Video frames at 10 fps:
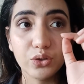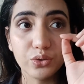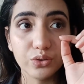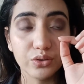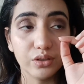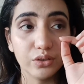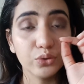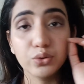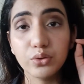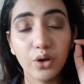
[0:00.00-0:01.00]

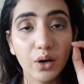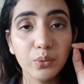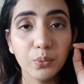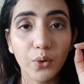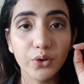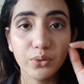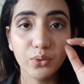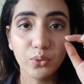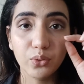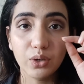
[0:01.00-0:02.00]
You do not want to
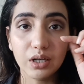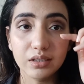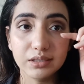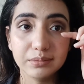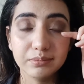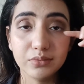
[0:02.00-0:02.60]
go a